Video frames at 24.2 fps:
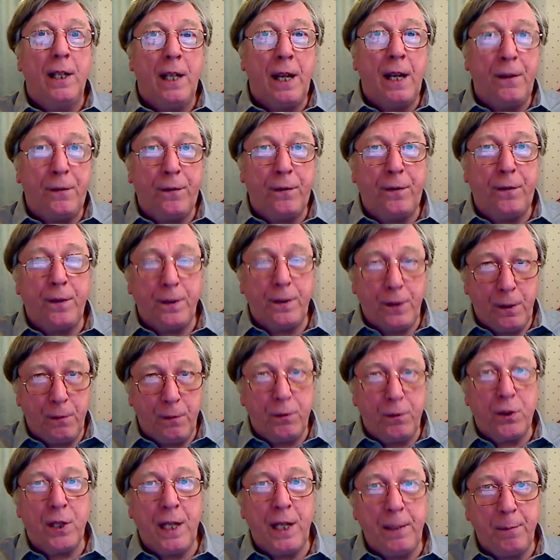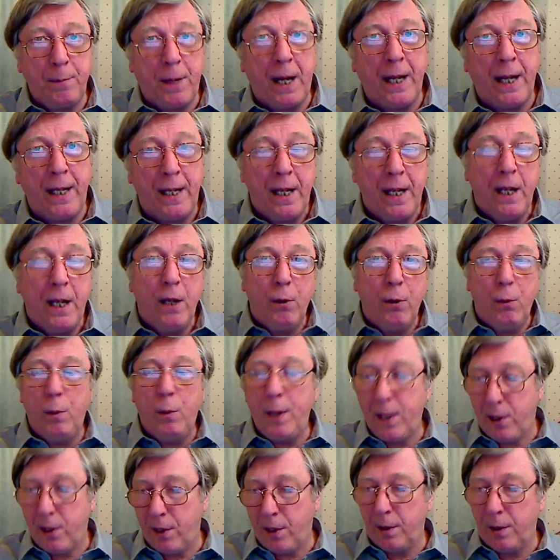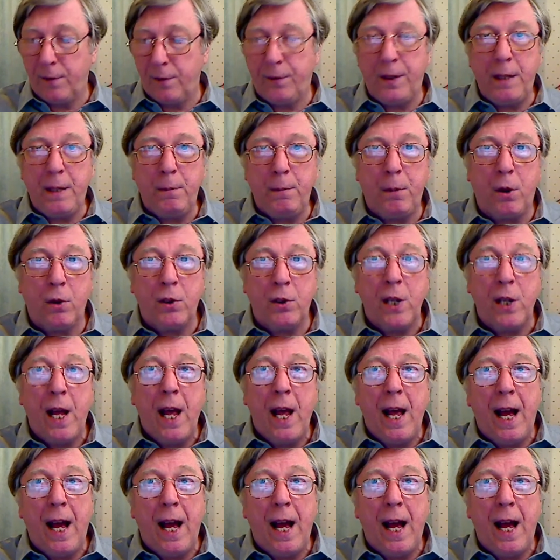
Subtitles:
if you've seen my recent vlogs,